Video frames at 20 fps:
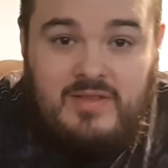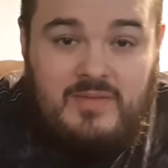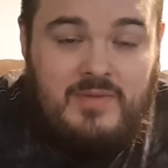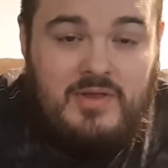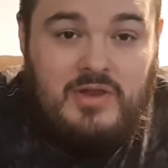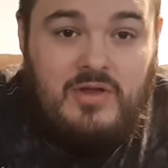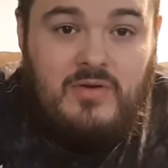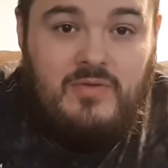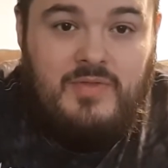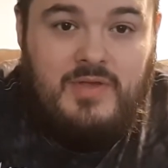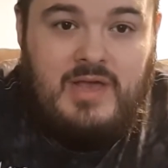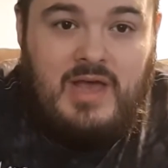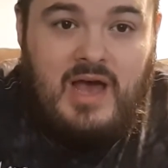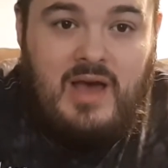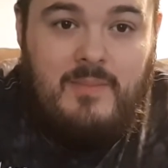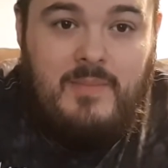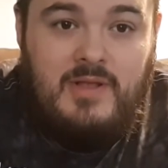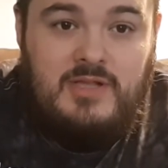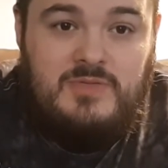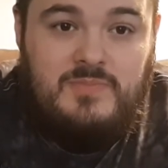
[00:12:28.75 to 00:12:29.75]
let me know in the
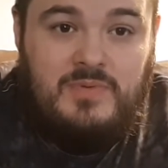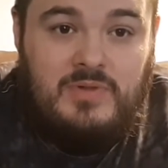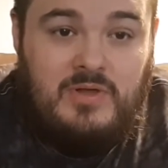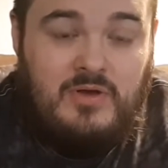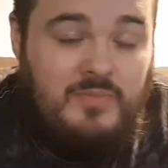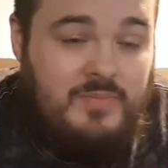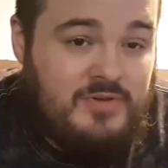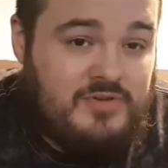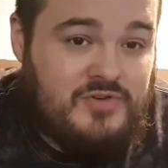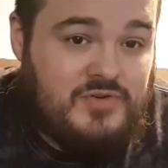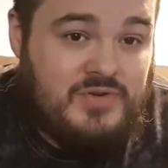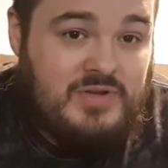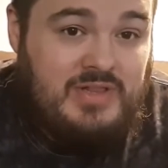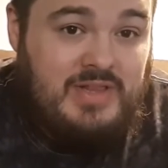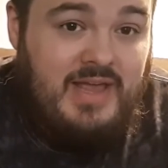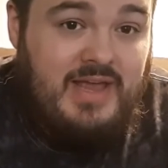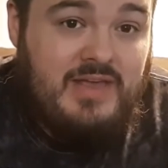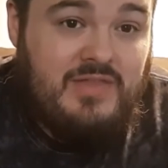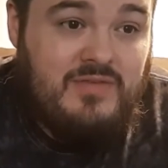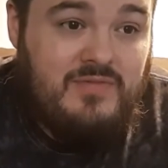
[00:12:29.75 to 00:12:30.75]
comments below. Be sure to
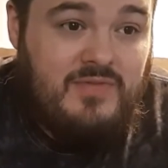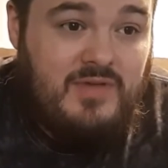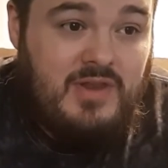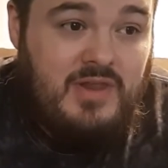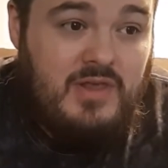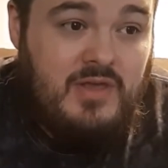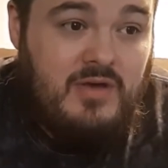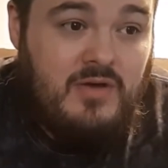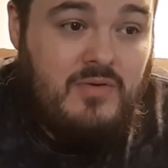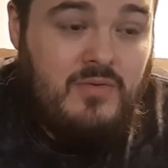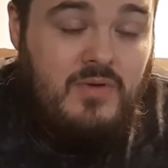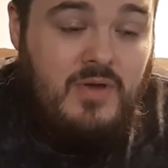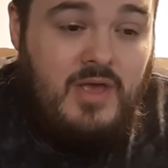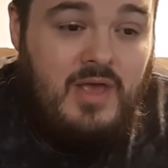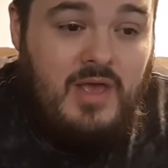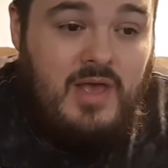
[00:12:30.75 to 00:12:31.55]
like the video.